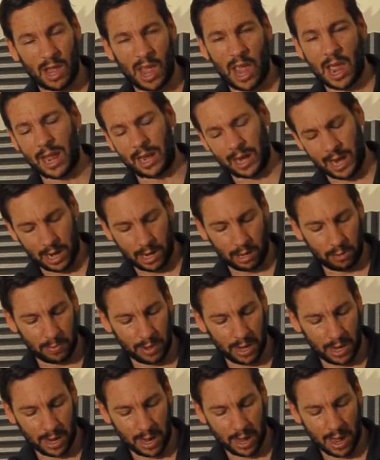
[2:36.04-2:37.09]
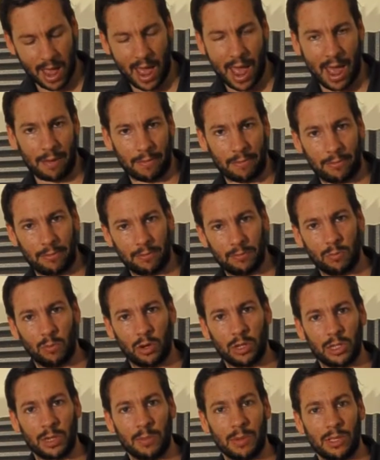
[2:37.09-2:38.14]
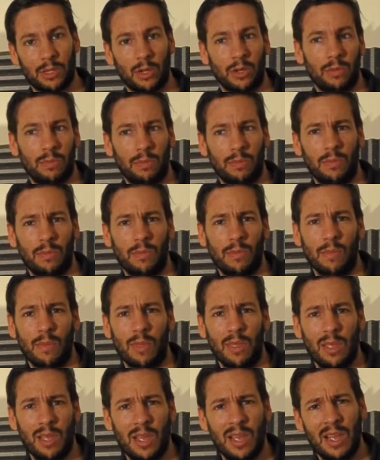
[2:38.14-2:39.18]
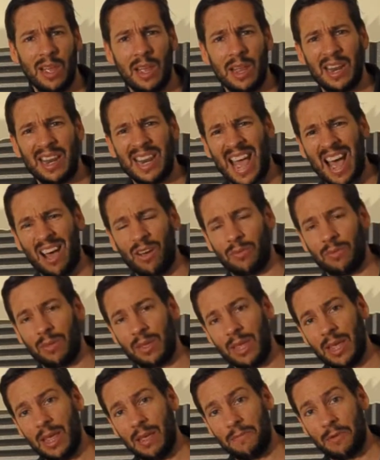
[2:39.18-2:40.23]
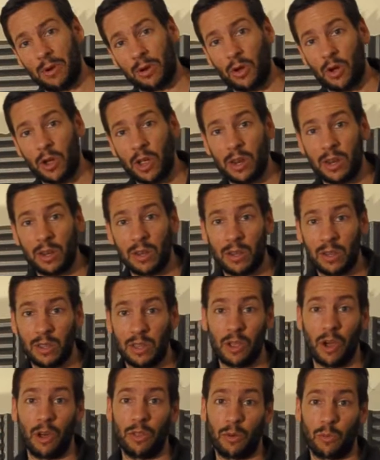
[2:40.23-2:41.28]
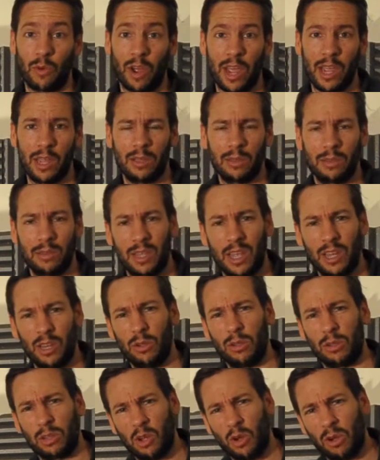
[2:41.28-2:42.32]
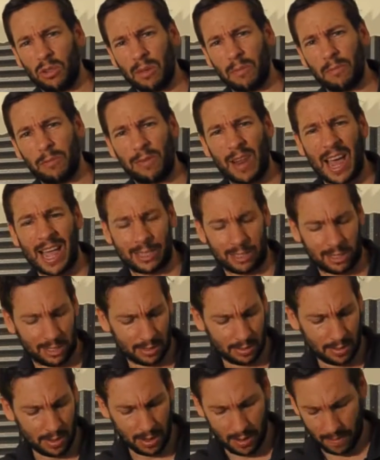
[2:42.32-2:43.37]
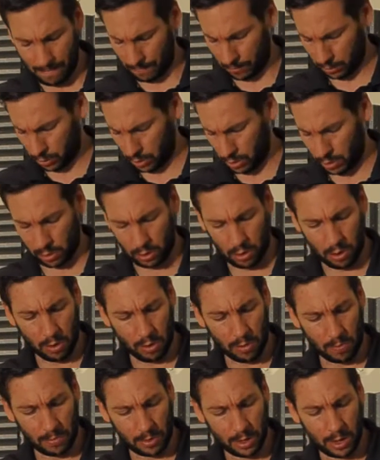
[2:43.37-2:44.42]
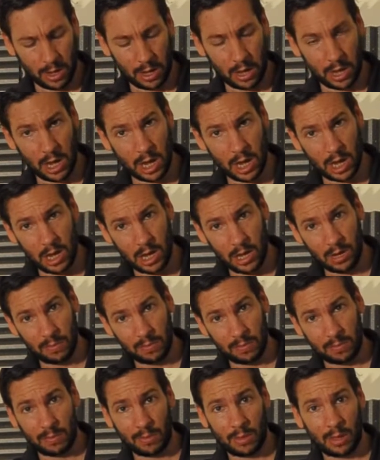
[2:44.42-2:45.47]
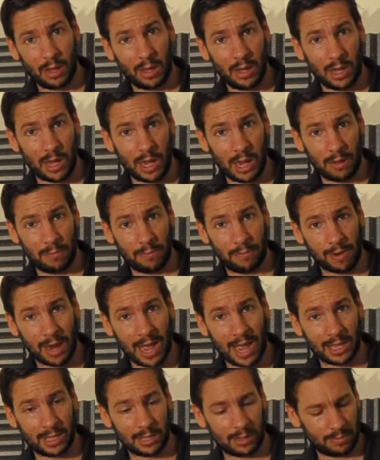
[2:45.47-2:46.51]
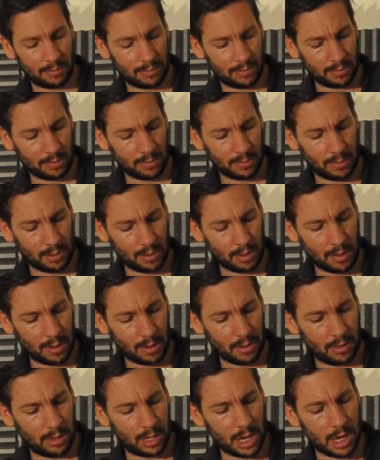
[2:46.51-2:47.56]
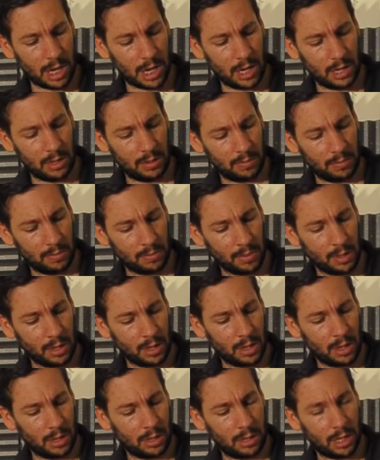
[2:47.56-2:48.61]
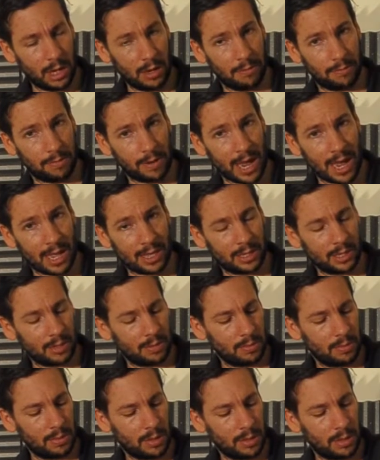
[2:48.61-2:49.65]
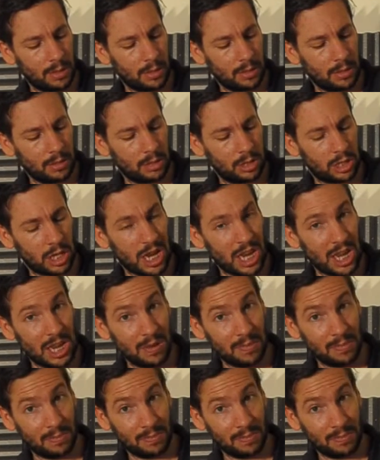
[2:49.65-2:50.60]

and again it'll be F, 1 semitone. Now, if you're going the other way, then you'll call them flats. So you'll go E, E flat, D, D flat, C,